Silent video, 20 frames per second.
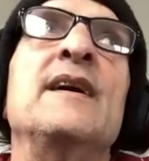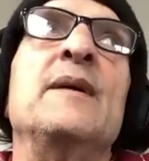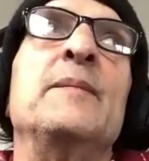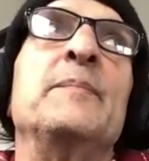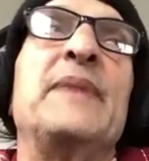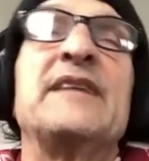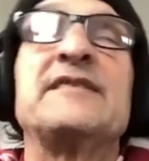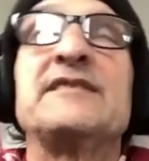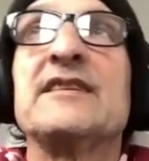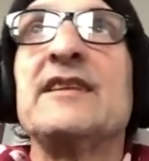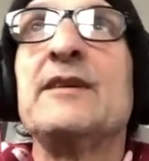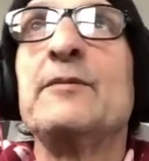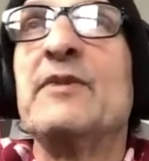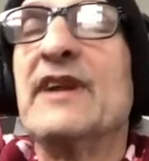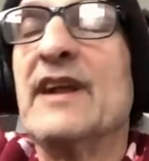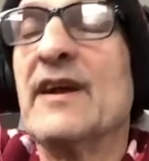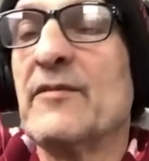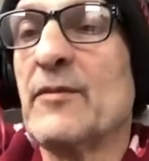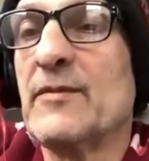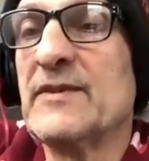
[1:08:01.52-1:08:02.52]
basically
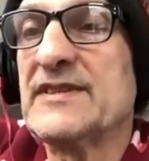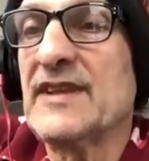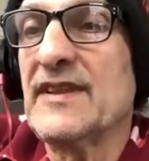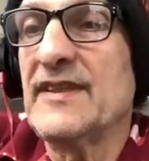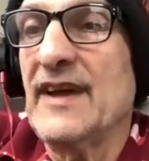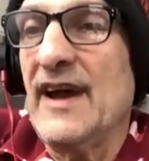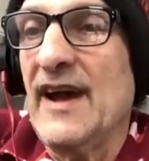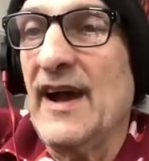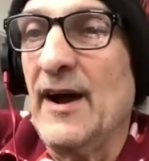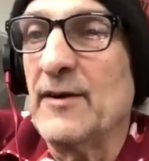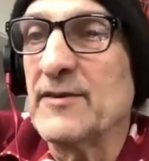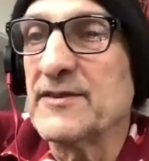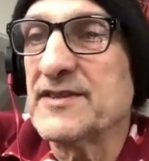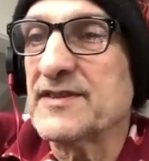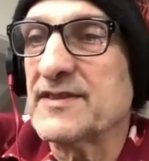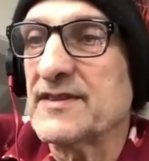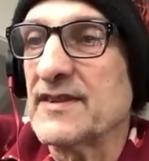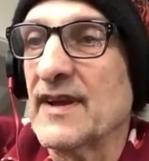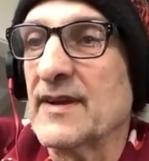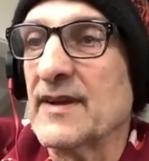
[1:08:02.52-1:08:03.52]
whatever was in the
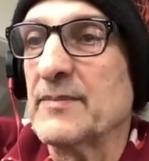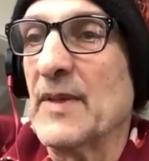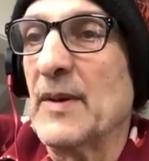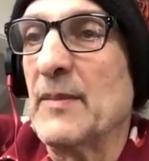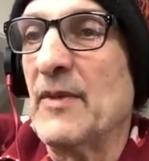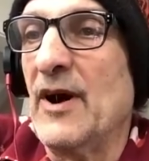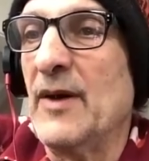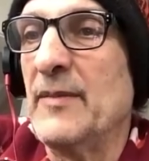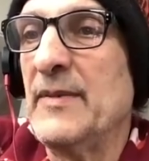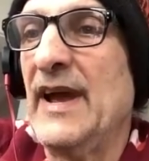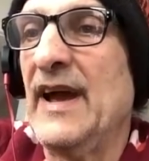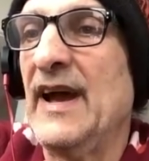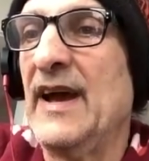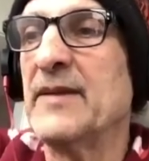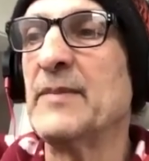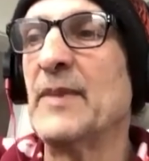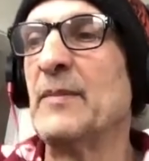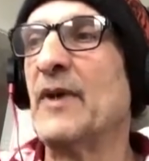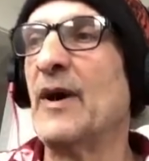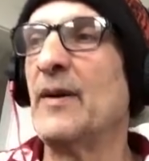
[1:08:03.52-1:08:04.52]
house. Like my mom
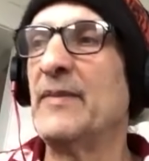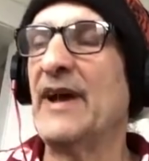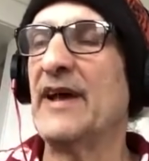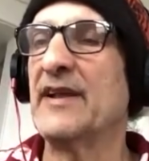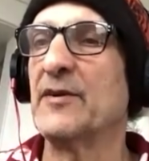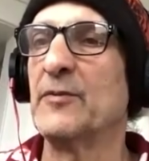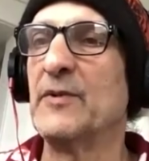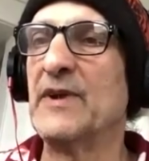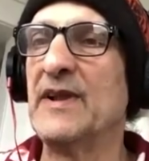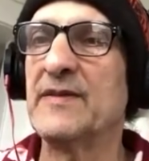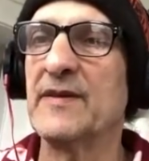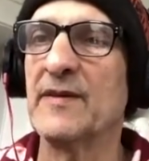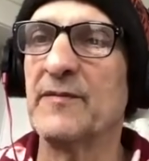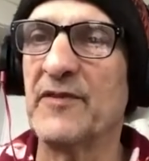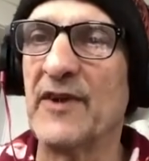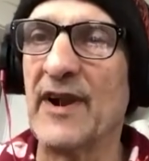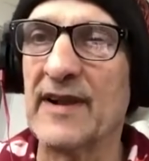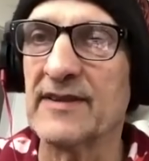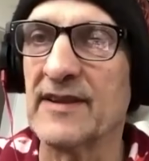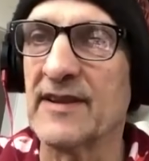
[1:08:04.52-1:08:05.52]
had Aretha
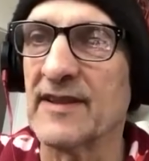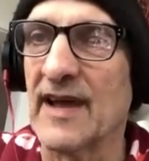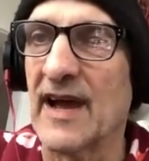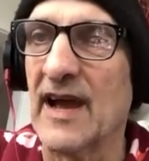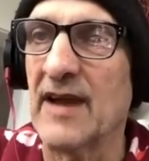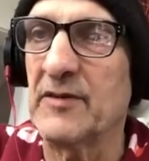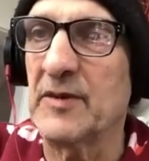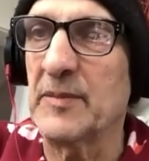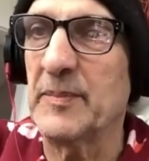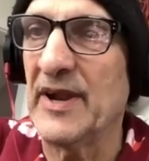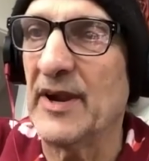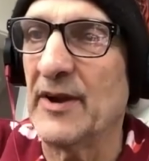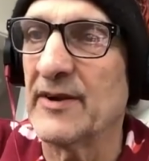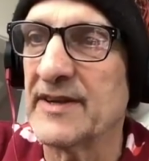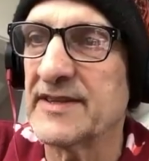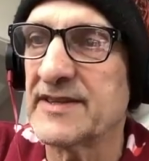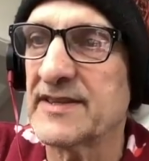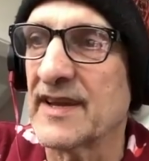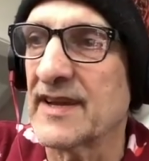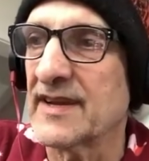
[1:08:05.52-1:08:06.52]
Franklin live in
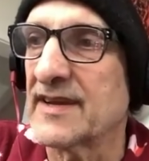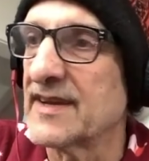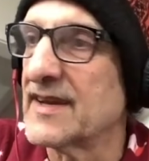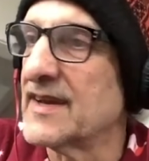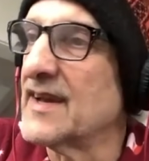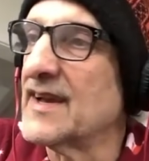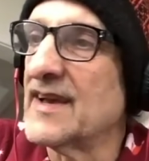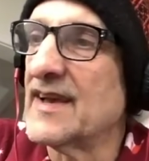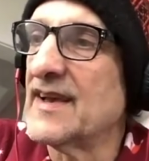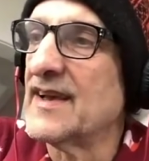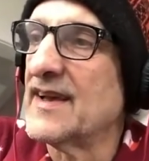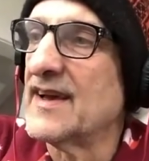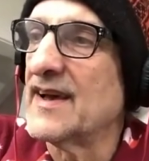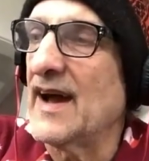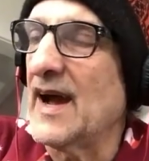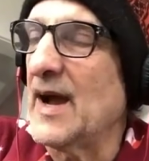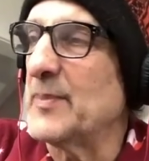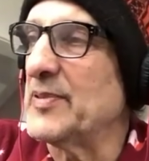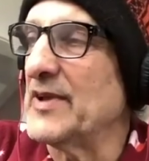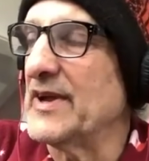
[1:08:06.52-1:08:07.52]
Paris. Like
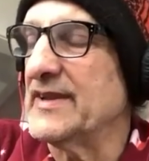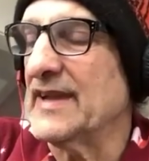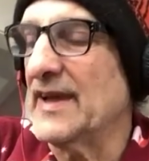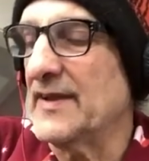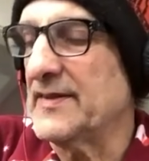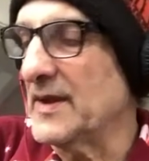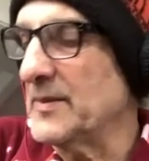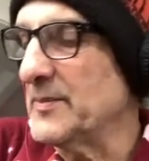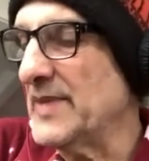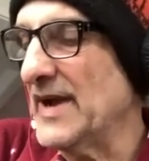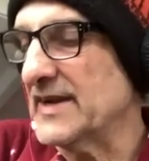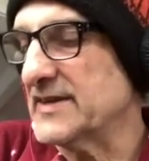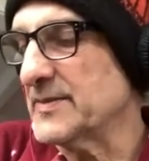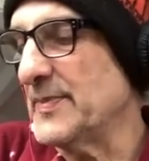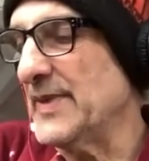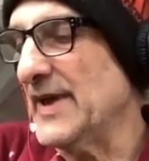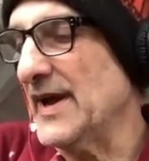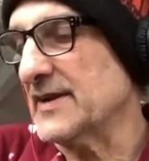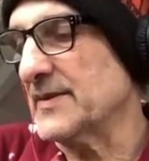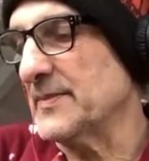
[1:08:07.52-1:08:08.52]
I played that thing back to
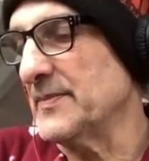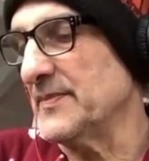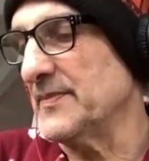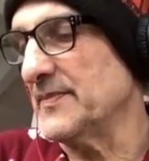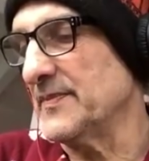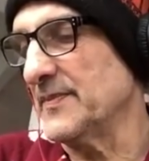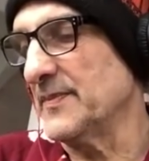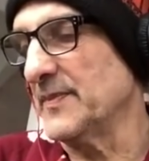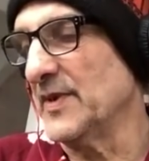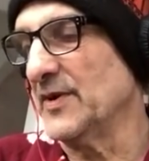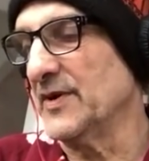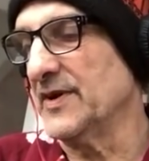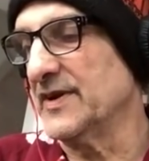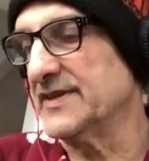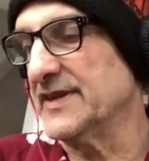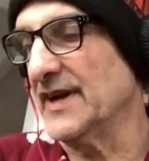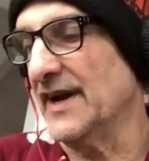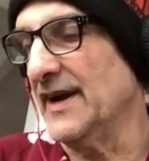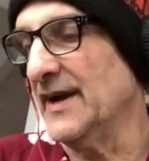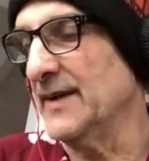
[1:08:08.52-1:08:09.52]
back a million
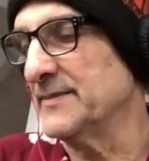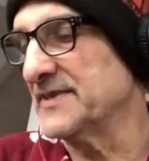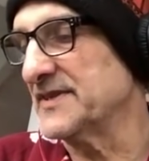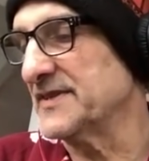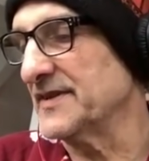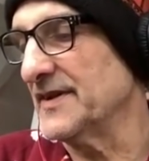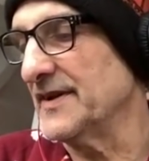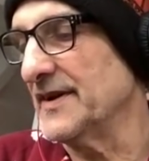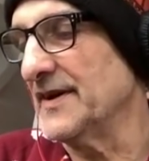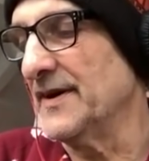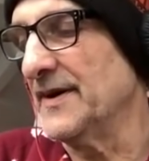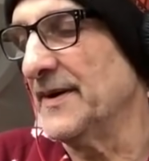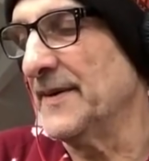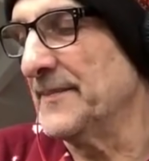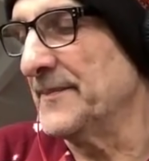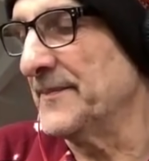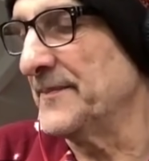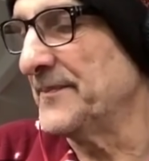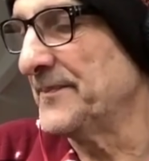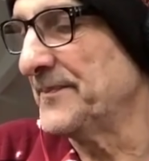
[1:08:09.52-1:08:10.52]
times.
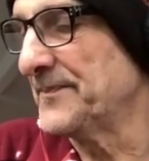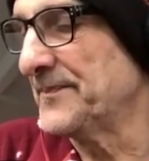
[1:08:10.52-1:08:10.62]
And